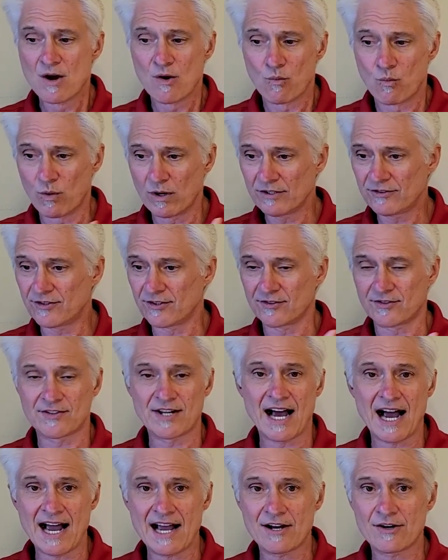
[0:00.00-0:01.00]
once it's
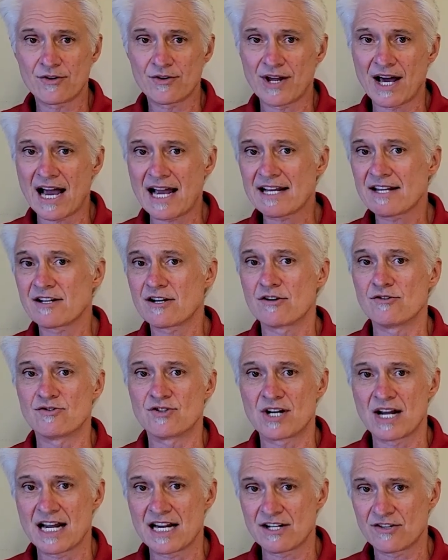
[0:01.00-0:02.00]
tiled, I can go
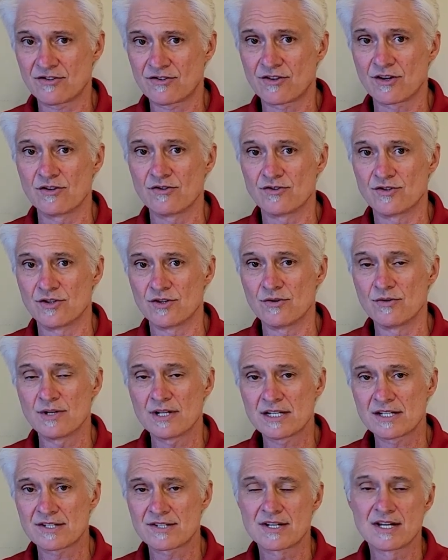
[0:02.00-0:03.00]
change those
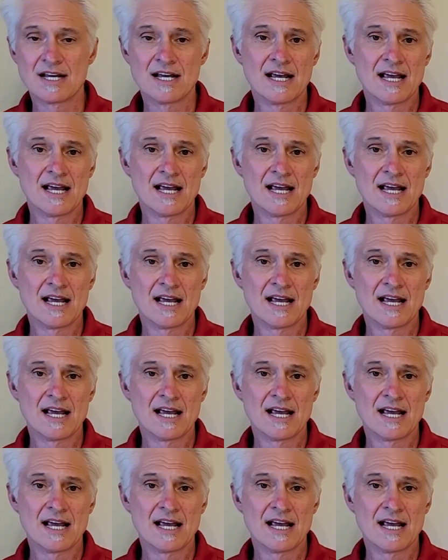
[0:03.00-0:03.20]
units